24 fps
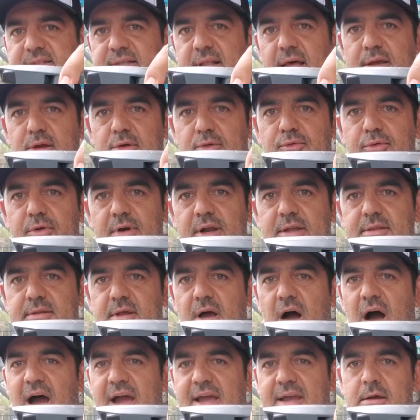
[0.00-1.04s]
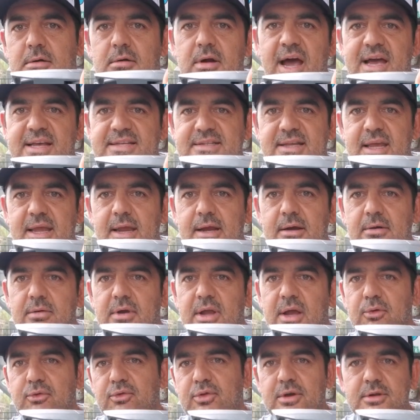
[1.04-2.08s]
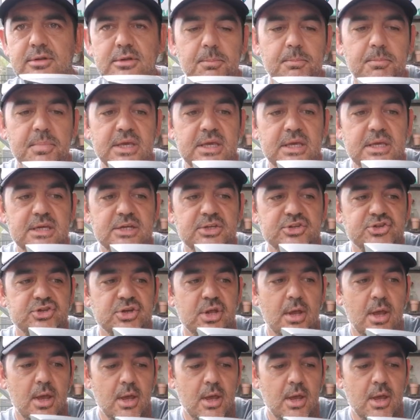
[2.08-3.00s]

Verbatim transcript: Like if you're at the high grass area, if you're at the beach,